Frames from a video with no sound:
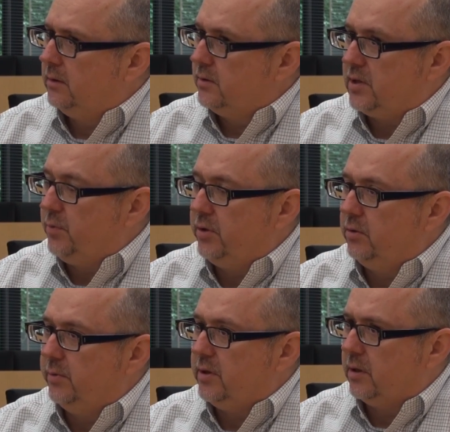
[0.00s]
someone
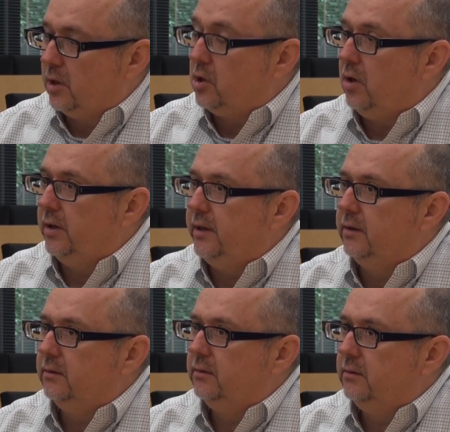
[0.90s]
in a
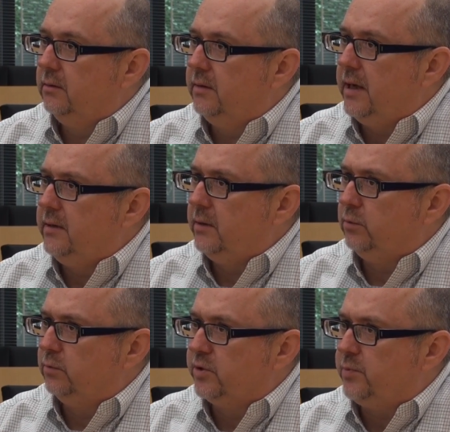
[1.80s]
colleague, they
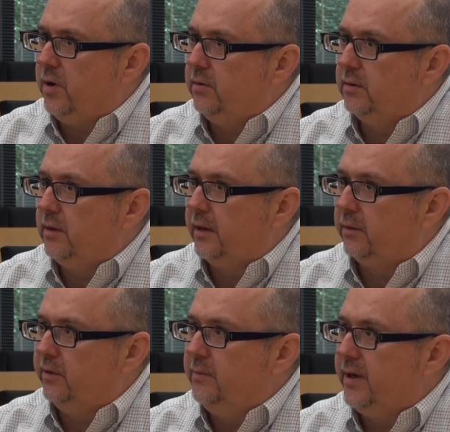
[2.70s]
will respond in like
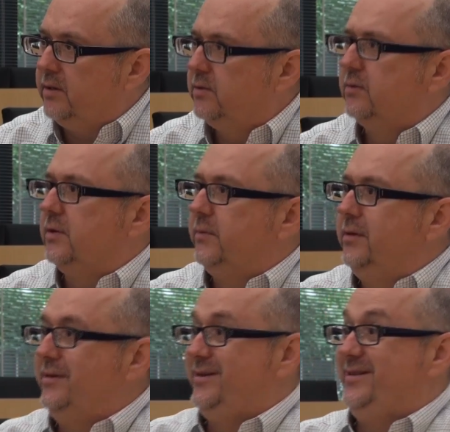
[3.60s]
3 minutes or
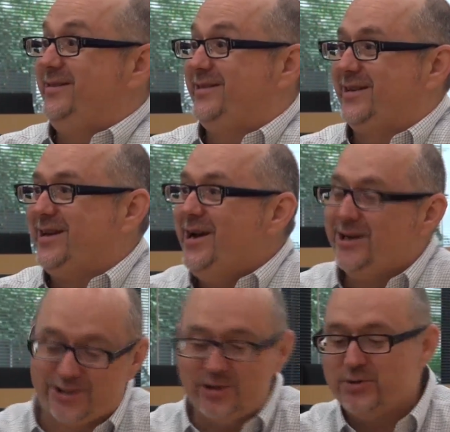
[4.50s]
something. Say,
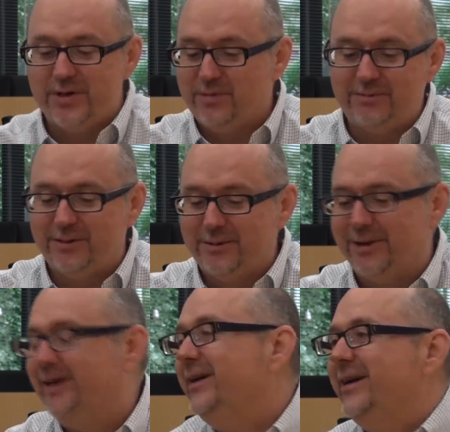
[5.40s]
excuse me, blah, blah, blah,
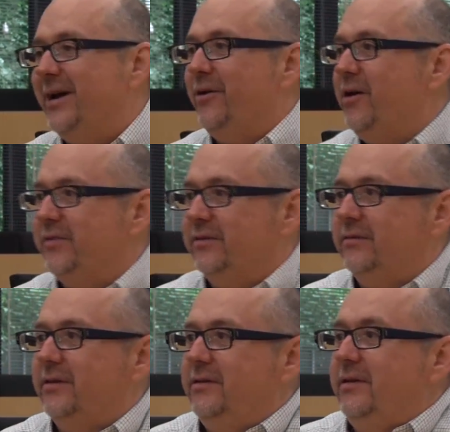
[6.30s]
blah. And
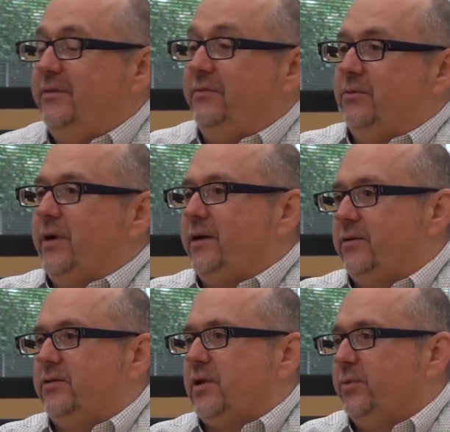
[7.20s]
often, if you write it
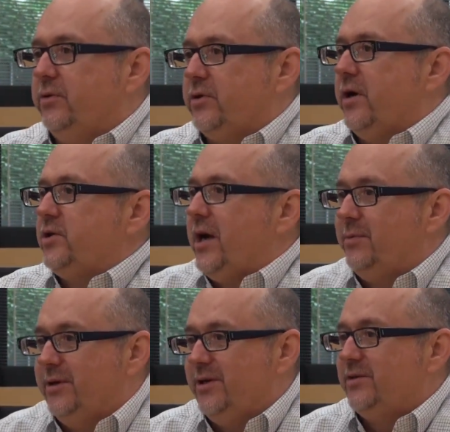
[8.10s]
to someone who's not
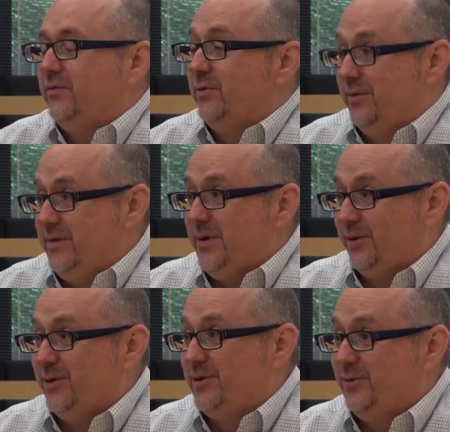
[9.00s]
Japanese, if your email
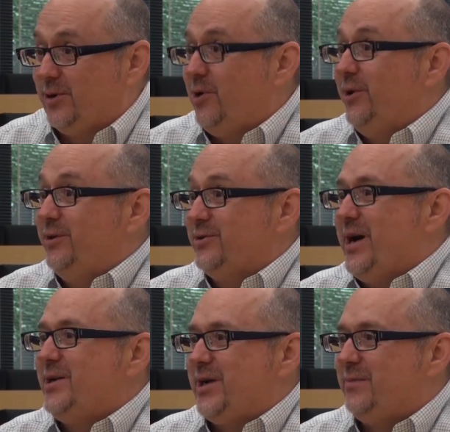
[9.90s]
goes to a colleague who's
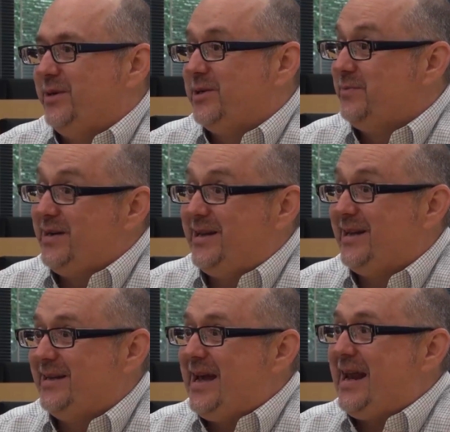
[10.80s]
not Japanese, it might
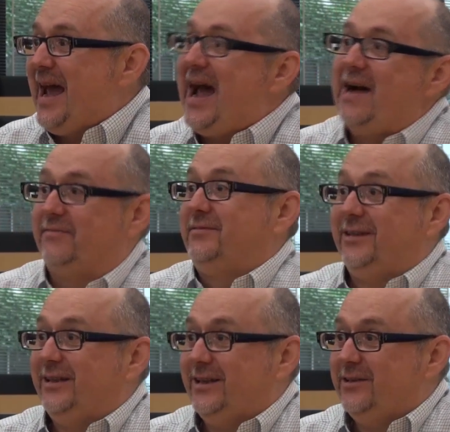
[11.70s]
take a day and a half
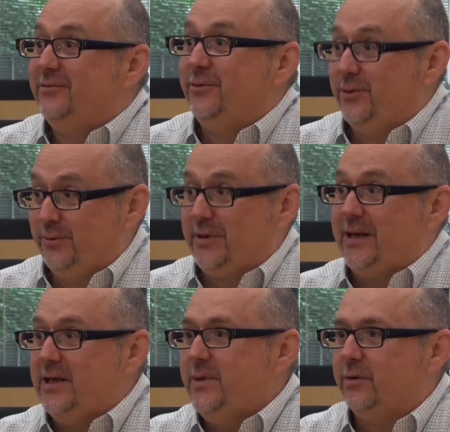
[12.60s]
for
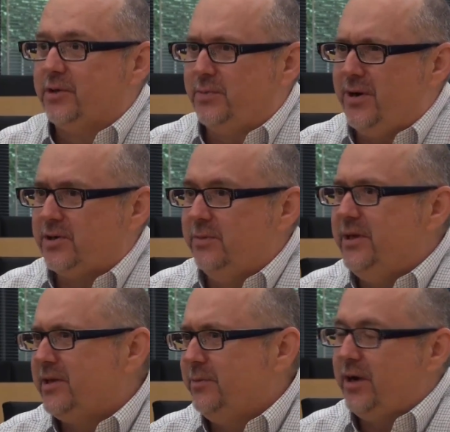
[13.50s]
that email response. In the
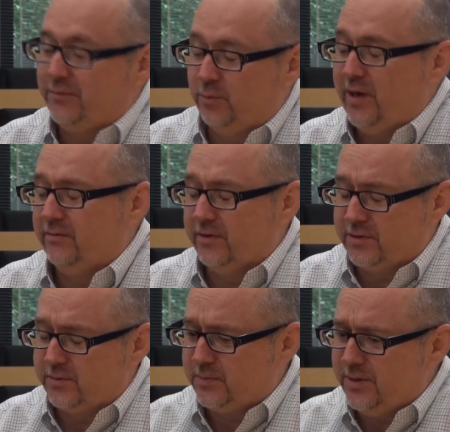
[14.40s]
meantime, you have to wait for
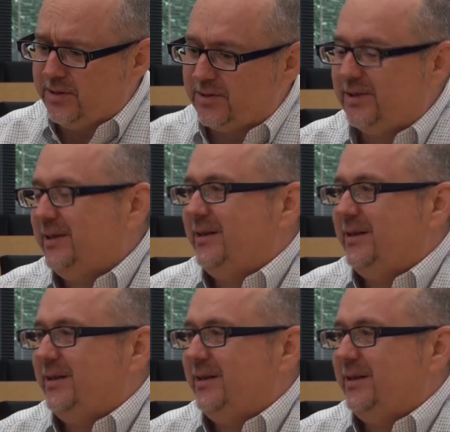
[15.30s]
this response.